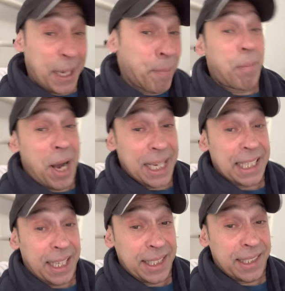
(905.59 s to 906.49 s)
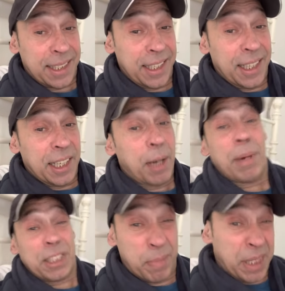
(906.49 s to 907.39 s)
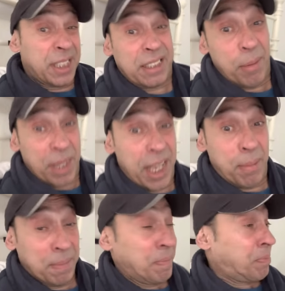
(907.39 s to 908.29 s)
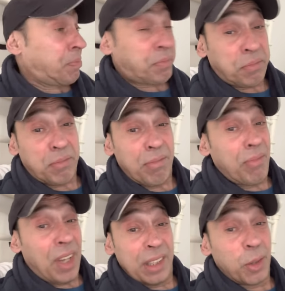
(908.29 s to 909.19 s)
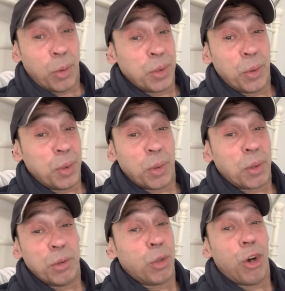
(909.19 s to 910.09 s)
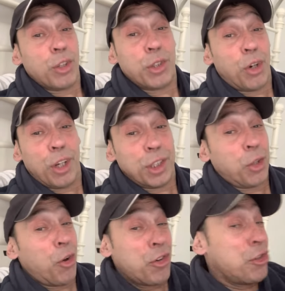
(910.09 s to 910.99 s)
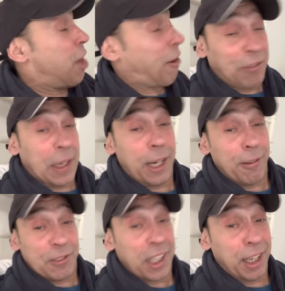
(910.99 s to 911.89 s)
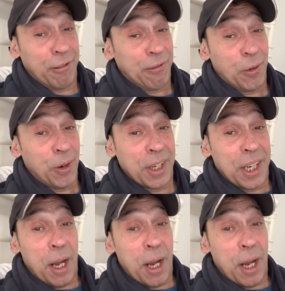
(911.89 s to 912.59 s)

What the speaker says: In my case, imagine being some of them. You got nothing left to live for.